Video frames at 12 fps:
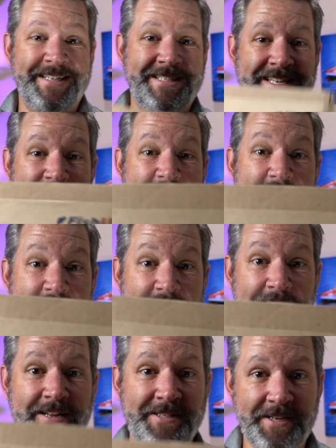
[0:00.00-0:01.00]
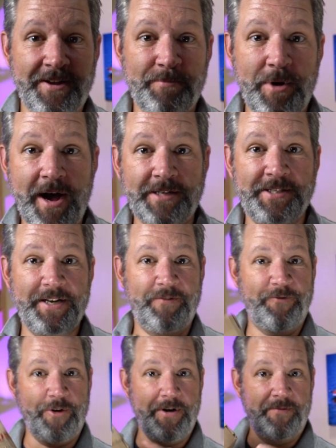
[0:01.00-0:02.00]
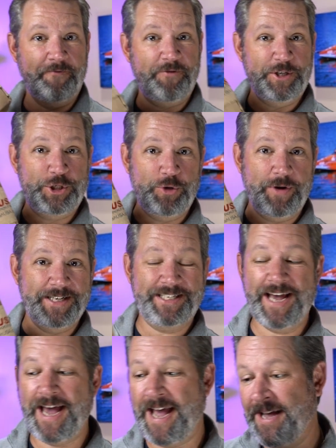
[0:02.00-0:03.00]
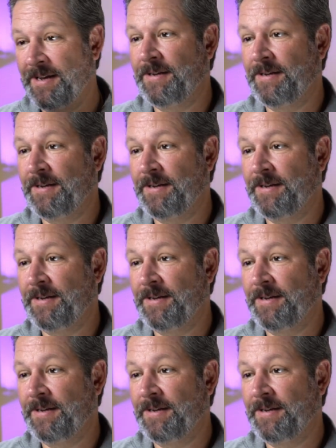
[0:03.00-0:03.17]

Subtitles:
Today, it's an unboxing from Fish USA.